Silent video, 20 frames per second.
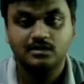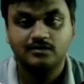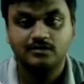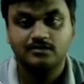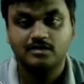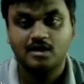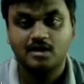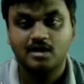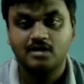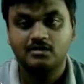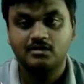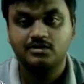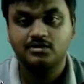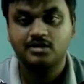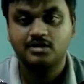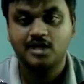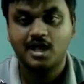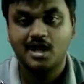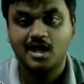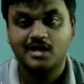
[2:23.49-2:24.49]
If you want
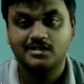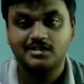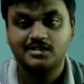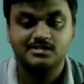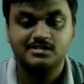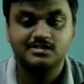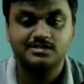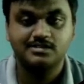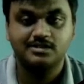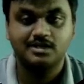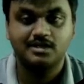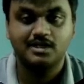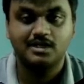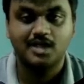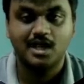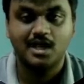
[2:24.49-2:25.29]
to add this, you can